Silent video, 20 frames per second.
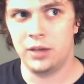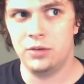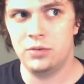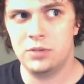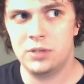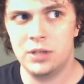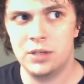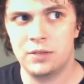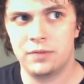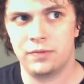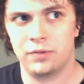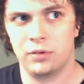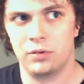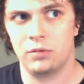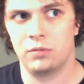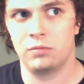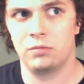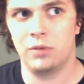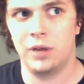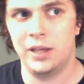I use these
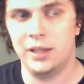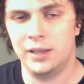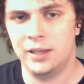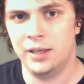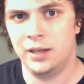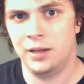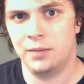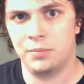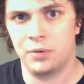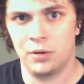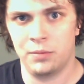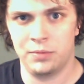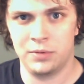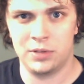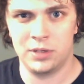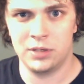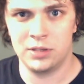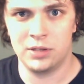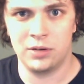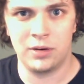for raid leading
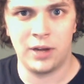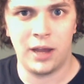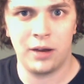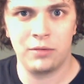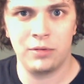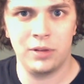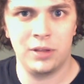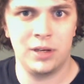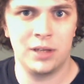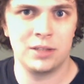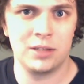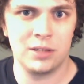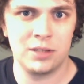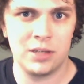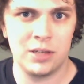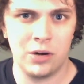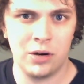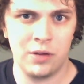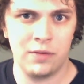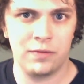purposes. They're not really
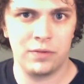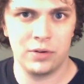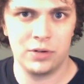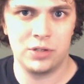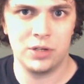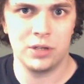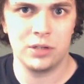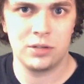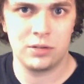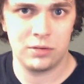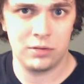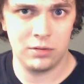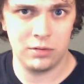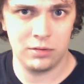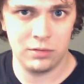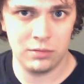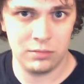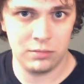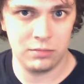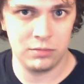necessary for just
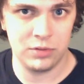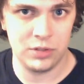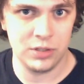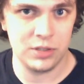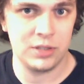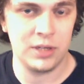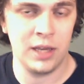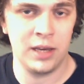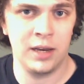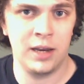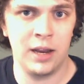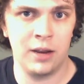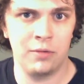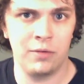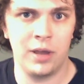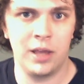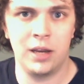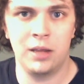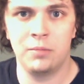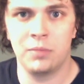day-to-day
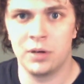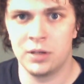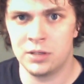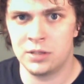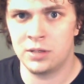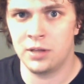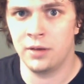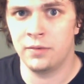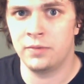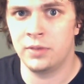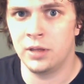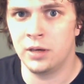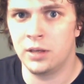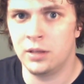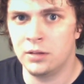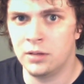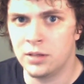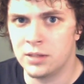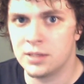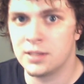raiding, but it's stuff that
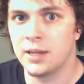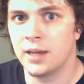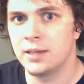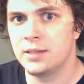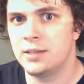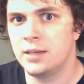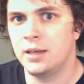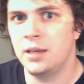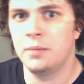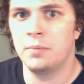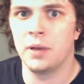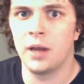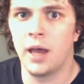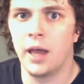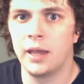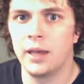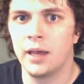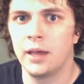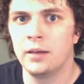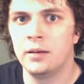it's nice to keep an
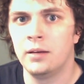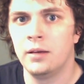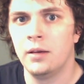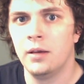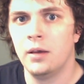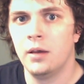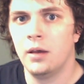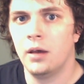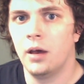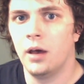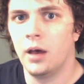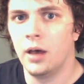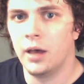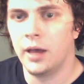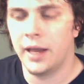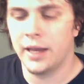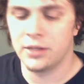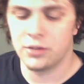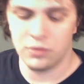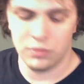eye on
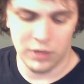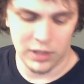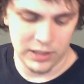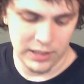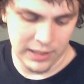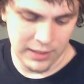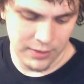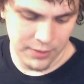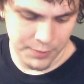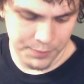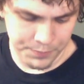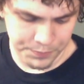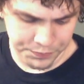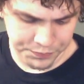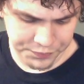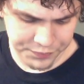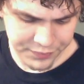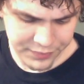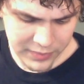as a raid leader.